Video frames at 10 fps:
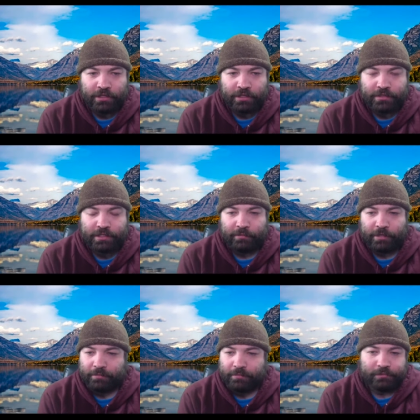Site
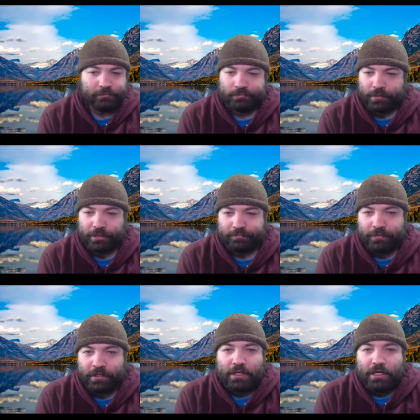mapping.
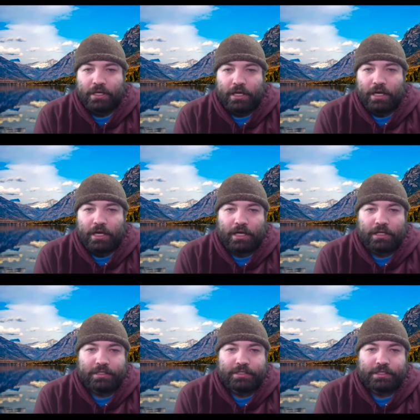But
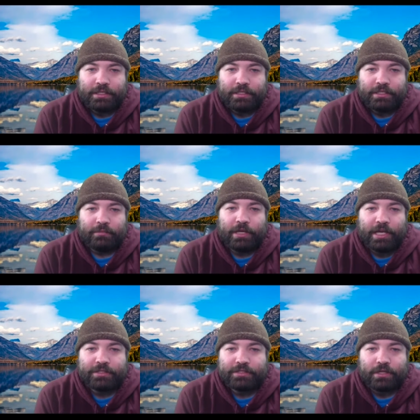let's see. Tim
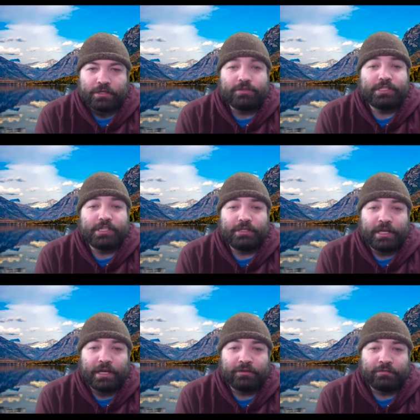asks, are you selling
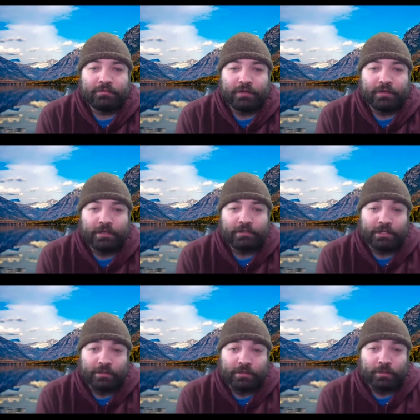out of everything that
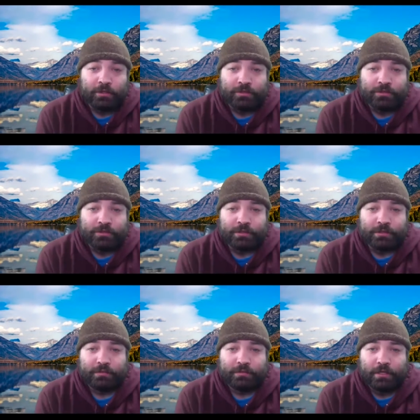you're producing?
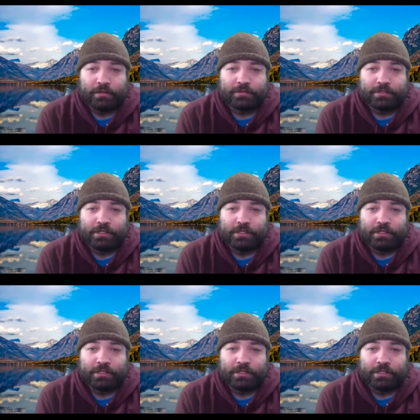Seeing
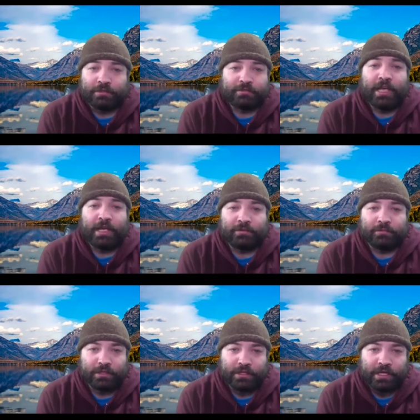plenty of demand
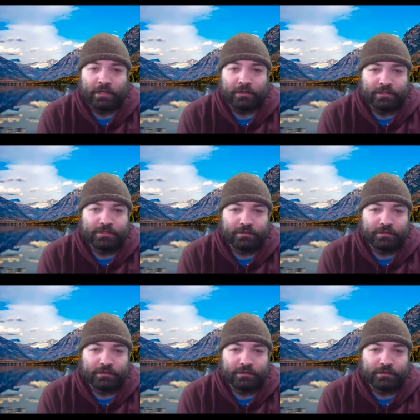with the outlets
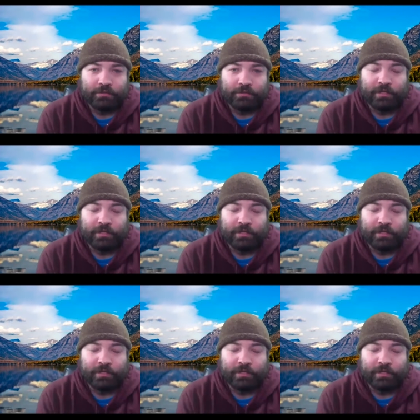you've developed.